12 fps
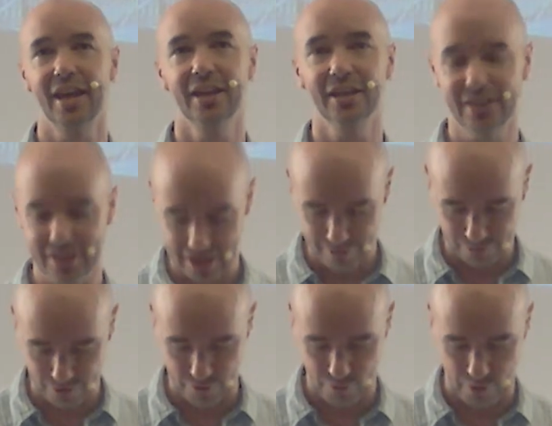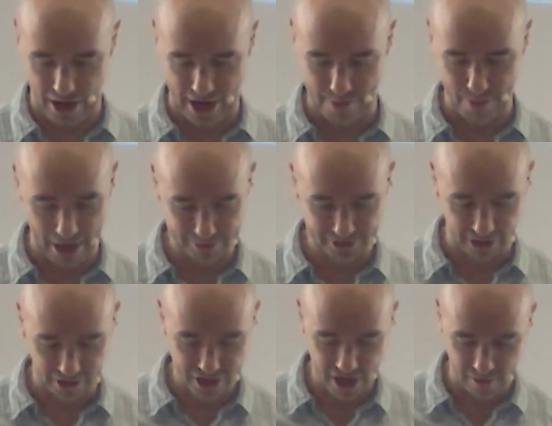in a different way, perhaps
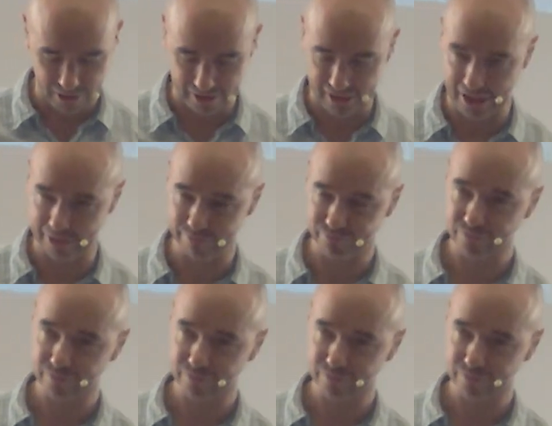unknowingly.